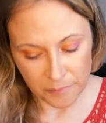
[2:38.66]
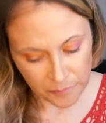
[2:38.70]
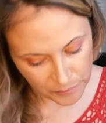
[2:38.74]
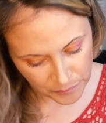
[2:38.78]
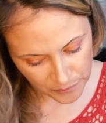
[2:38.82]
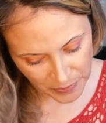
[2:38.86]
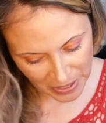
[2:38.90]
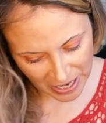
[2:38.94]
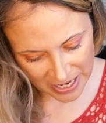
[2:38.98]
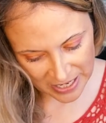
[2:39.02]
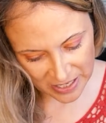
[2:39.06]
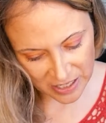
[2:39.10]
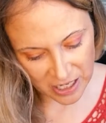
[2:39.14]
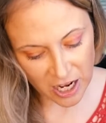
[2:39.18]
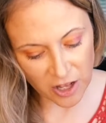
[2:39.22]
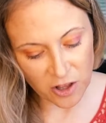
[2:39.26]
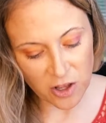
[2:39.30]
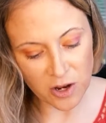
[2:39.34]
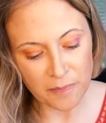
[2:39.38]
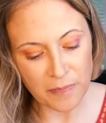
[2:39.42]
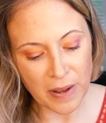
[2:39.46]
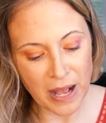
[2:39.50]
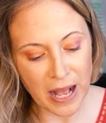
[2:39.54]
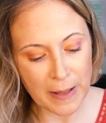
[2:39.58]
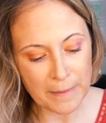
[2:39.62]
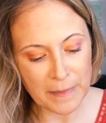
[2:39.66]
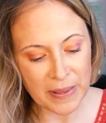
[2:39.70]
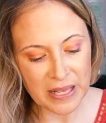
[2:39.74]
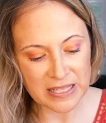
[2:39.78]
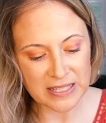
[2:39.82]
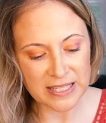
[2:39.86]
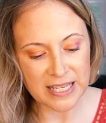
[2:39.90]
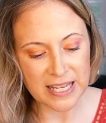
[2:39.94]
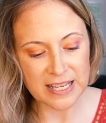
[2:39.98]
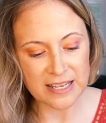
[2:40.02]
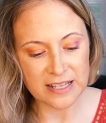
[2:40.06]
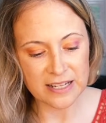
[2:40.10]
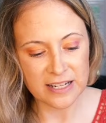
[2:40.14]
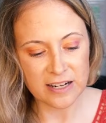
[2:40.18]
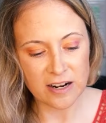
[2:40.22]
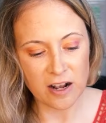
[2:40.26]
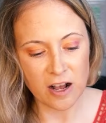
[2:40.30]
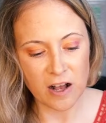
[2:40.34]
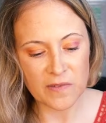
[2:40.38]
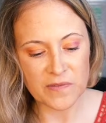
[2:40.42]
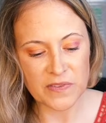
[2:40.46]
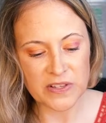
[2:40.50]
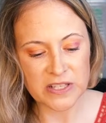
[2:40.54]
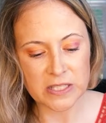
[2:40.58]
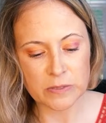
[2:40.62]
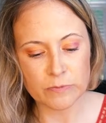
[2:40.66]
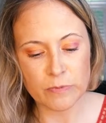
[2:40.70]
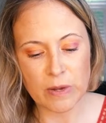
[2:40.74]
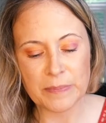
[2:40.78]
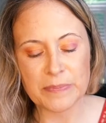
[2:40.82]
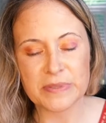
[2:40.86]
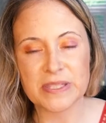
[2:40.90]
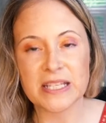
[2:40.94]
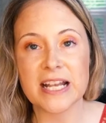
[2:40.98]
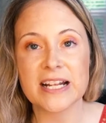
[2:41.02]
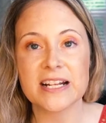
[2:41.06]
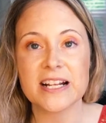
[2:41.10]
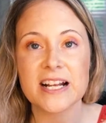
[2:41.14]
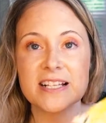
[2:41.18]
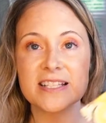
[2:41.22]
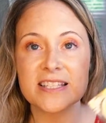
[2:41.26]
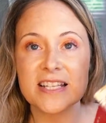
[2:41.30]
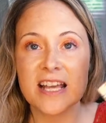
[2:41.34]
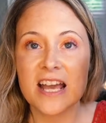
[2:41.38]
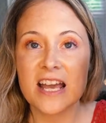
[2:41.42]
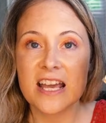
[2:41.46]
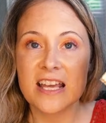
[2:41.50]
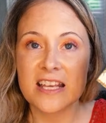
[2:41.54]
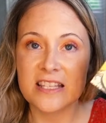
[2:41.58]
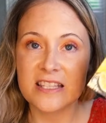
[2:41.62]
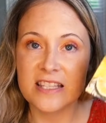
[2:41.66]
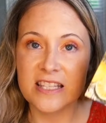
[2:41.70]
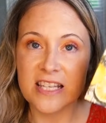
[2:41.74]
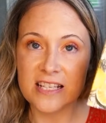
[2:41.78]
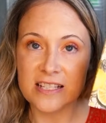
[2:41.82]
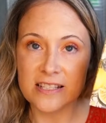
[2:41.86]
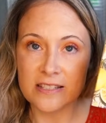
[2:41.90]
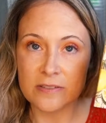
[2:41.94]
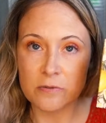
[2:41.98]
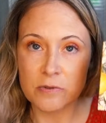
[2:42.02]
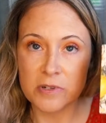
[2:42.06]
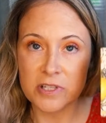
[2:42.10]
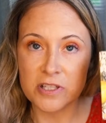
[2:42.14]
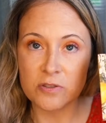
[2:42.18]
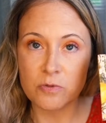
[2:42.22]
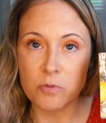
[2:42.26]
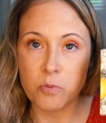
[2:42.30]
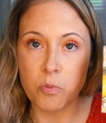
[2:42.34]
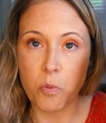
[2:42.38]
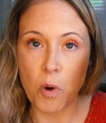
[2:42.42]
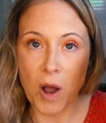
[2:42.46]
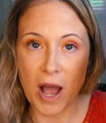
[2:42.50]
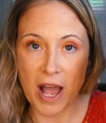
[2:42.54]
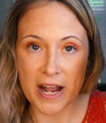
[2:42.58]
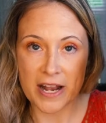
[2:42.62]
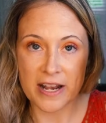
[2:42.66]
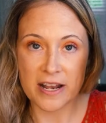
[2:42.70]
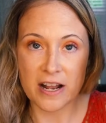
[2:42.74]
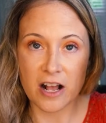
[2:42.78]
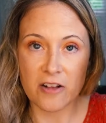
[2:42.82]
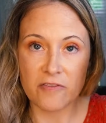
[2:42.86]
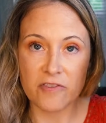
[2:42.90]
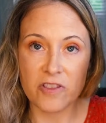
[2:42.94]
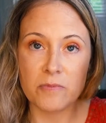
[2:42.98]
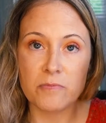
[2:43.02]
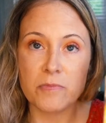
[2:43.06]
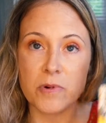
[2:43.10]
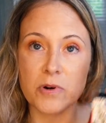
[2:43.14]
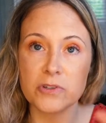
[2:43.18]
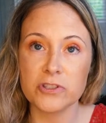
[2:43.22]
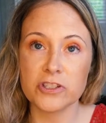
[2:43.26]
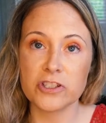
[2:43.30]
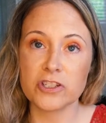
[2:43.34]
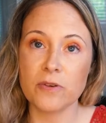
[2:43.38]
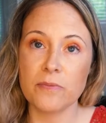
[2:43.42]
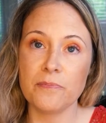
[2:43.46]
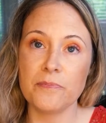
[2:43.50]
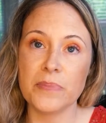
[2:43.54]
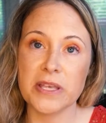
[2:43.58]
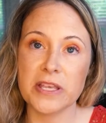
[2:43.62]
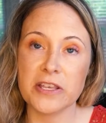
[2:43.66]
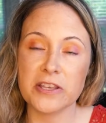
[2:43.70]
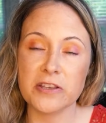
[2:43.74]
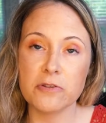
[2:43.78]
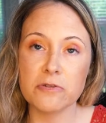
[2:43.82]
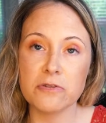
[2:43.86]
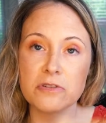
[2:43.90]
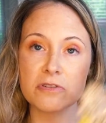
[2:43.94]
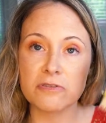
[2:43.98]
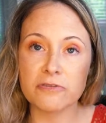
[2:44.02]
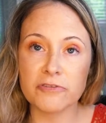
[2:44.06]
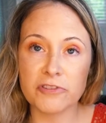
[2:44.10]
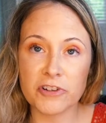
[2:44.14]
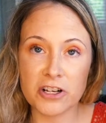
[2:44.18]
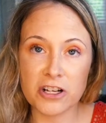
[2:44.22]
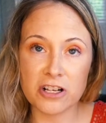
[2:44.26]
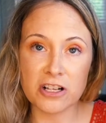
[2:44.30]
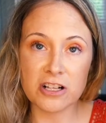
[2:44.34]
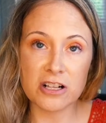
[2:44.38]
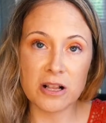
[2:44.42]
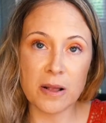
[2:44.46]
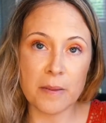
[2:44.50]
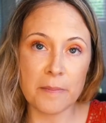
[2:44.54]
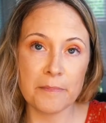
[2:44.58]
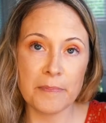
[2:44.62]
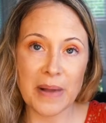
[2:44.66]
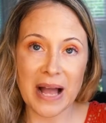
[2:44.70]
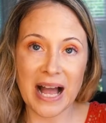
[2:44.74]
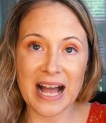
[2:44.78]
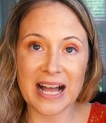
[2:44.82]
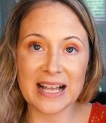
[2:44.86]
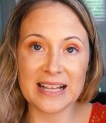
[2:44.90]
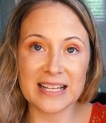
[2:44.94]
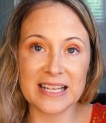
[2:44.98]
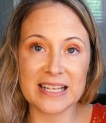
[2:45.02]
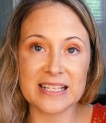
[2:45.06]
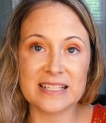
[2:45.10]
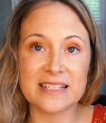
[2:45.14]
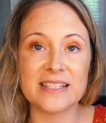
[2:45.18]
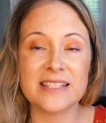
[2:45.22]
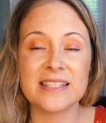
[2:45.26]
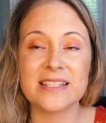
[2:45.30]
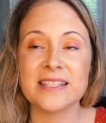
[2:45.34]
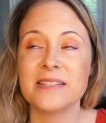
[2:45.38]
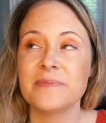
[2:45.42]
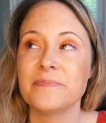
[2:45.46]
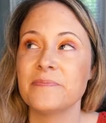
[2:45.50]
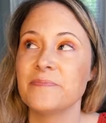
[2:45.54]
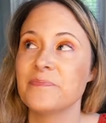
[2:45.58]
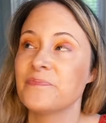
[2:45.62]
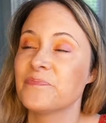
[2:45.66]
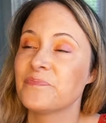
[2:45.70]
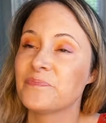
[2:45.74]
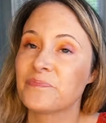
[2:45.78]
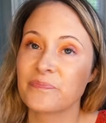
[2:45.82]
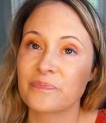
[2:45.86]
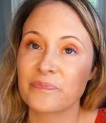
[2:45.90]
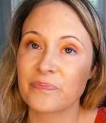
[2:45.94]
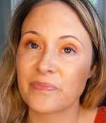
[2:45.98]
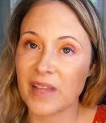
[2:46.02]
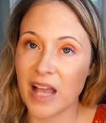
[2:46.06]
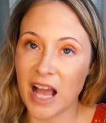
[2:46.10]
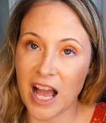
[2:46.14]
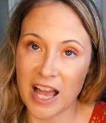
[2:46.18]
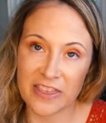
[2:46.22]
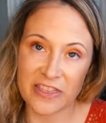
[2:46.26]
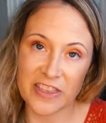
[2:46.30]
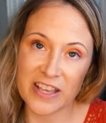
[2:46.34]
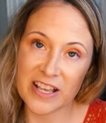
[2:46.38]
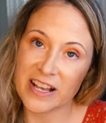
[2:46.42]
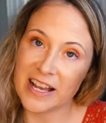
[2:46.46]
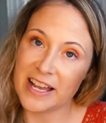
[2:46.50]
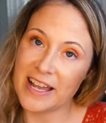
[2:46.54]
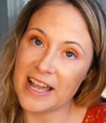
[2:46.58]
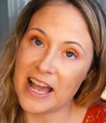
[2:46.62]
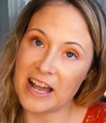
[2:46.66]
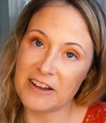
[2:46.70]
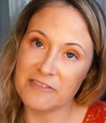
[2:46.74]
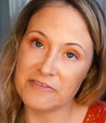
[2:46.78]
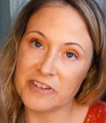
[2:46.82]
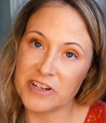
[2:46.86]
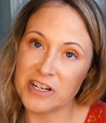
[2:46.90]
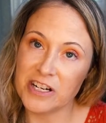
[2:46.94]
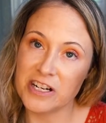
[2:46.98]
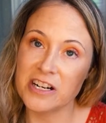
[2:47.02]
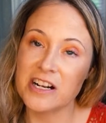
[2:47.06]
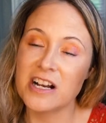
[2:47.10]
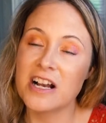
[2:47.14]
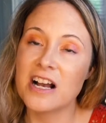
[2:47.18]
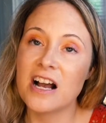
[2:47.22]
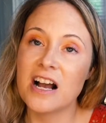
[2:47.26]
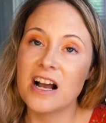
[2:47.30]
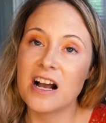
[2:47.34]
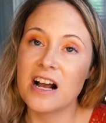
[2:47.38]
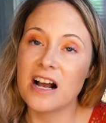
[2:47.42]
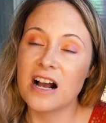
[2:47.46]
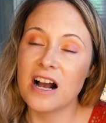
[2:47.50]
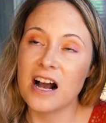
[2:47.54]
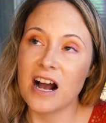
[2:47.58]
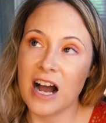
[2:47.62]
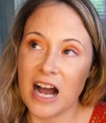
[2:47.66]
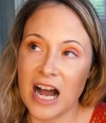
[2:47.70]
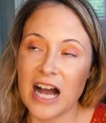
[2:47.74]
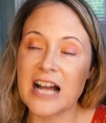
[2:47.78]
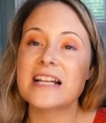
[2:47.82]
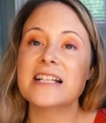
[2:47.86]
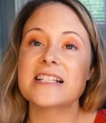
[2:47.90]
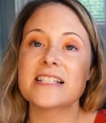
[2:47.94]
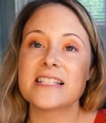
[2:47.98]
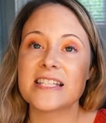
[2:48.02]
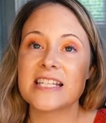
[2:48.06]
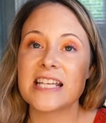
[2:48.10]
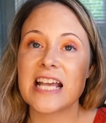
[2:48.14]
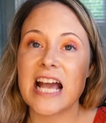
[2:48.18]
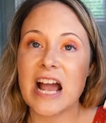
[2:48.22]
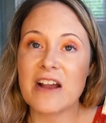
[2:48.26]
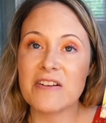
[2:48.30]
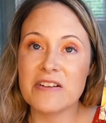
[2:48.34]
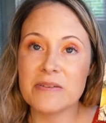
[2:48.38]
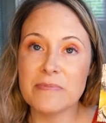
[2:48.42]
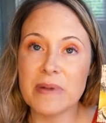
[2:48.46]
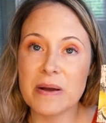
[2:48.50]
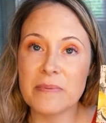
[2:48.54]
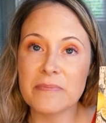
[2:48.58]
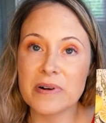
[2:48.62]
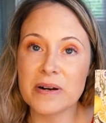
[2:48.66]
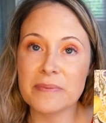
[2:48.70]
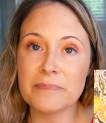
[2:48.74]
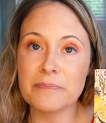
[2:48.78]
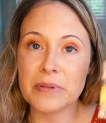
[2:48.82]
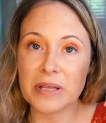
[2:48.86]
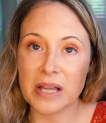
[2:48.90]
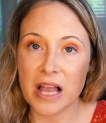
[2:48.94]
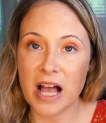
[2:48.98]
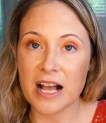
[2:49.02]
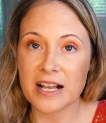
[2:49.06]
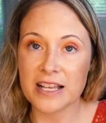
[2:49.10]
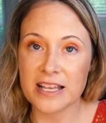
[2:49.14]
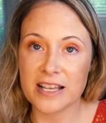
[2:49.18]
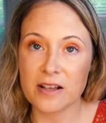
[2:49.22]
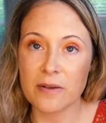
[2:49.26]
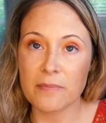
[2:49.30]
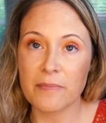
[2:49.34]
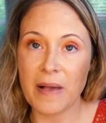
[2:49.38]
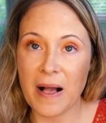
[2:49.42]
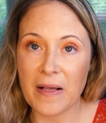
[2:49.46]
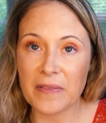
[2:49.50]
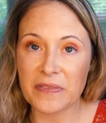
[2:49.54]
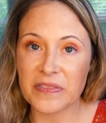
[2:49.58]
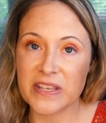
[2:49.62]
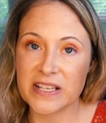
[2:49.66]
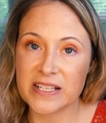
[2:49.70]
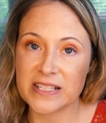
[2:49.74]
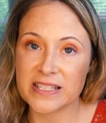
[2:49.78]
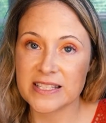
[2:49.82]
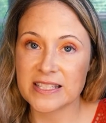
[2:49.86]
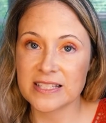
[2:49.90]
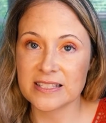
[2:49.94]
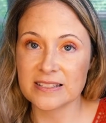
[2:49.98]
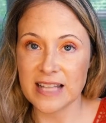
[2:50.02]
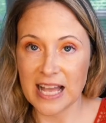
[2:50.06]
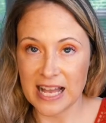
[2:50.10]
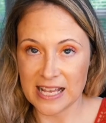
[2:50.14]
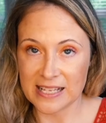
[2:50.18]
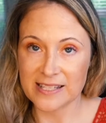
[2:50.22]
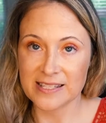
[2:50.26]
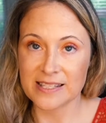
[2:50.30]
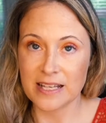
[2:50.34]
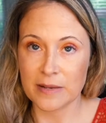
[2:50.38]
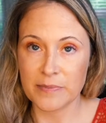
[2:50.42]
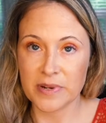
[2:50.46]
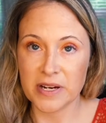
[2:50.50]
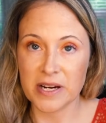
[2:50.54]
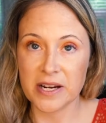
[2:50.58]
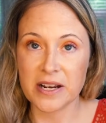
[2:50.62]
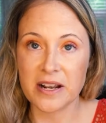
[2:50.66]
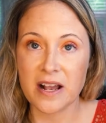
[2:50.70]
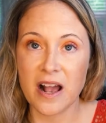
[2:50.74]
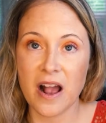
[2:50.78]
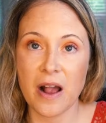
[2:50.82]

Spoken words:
but Colourpop had taken it off its website. Guys, this was one of the most beautiful palettes I think I ever, honestly, I remember blogging about this last summer.